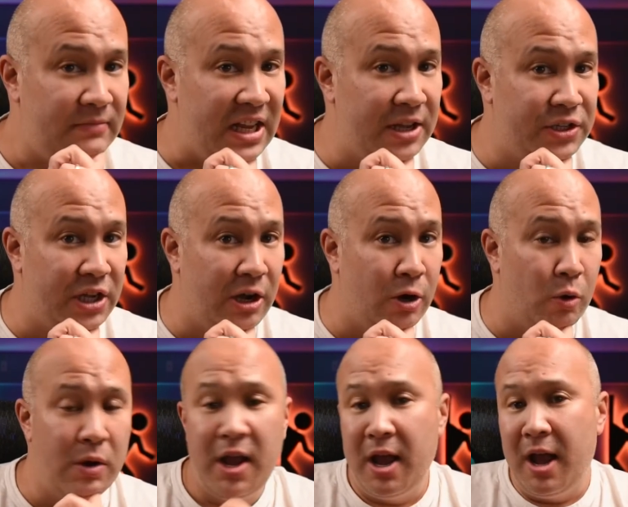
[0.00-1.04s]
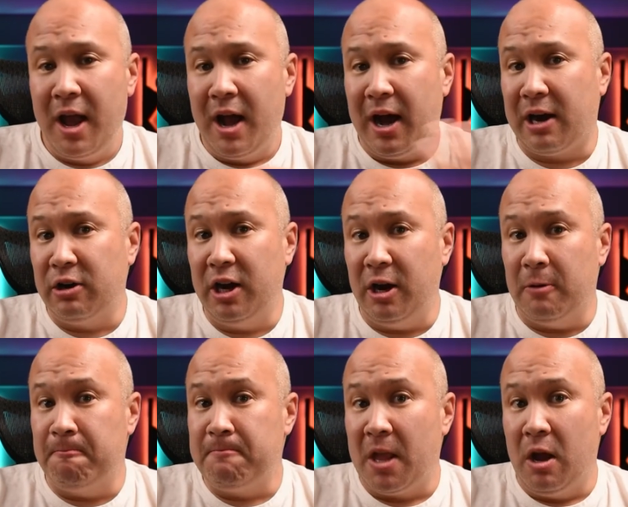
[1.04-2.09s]
So I don't know,
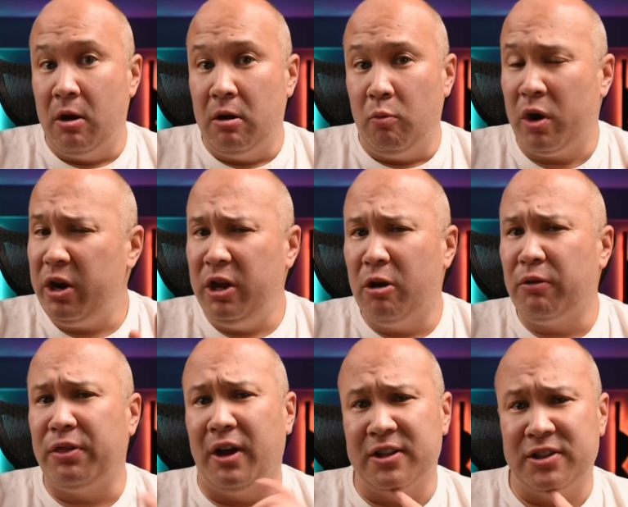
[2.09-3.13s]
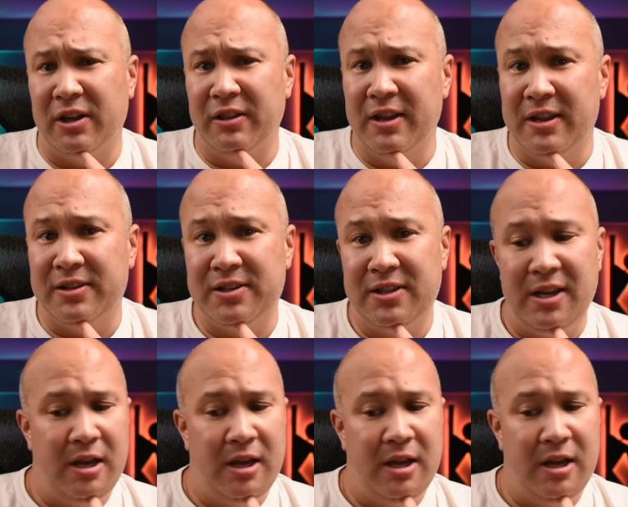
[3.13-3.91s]
what are your thoughts on this?